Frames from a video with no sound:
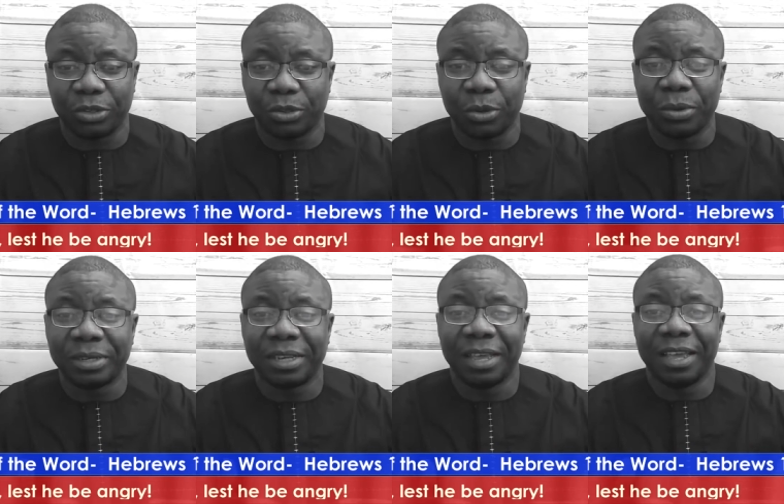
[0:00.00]
You
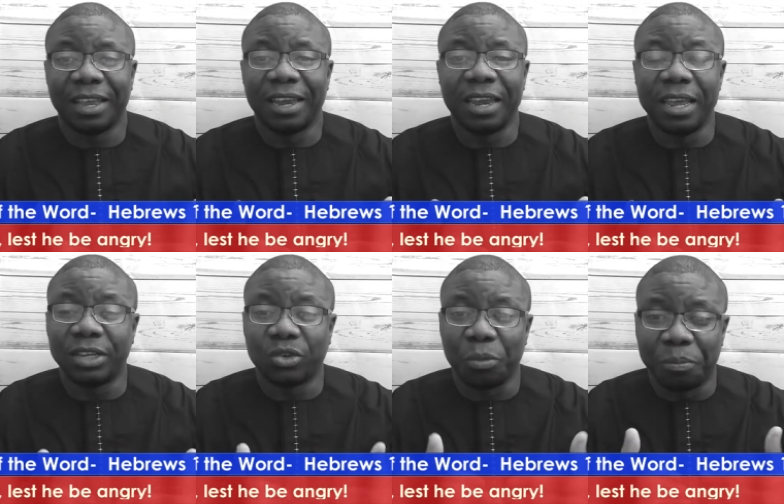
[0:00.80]
don't
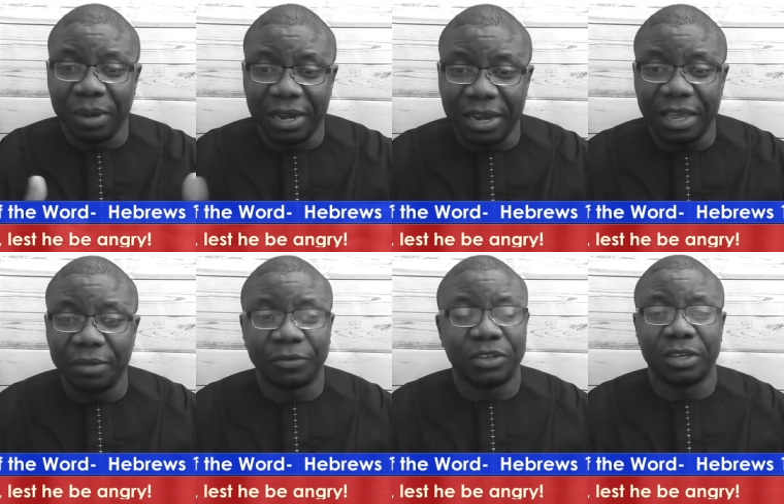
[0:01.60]
need to
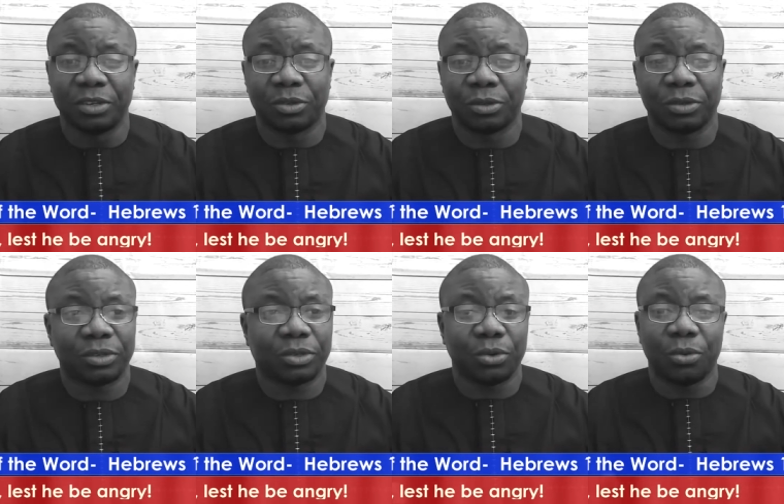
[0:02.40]
believe
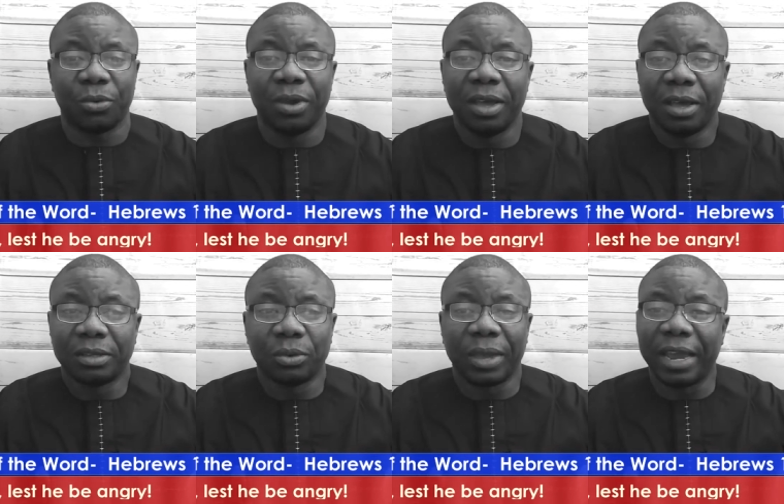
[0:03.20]
Jesus to
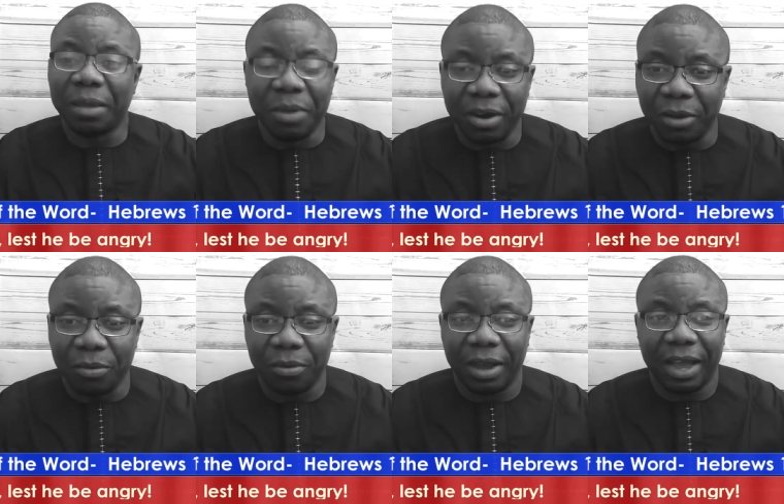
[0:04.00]
to get a
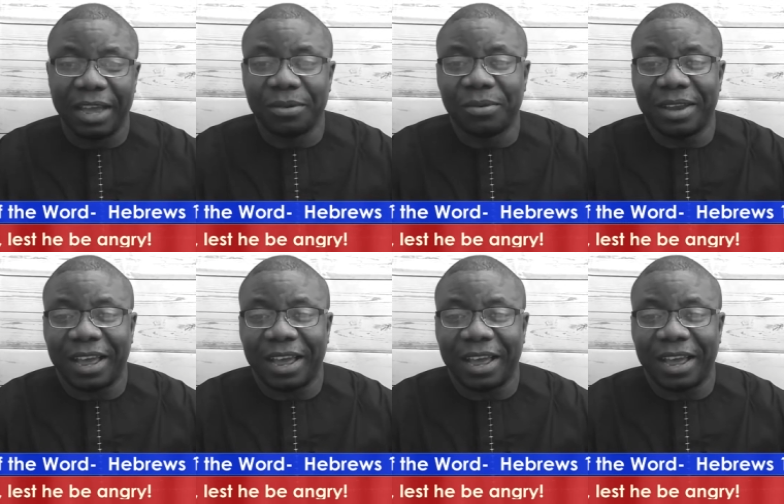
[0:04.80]
miracle. Are, you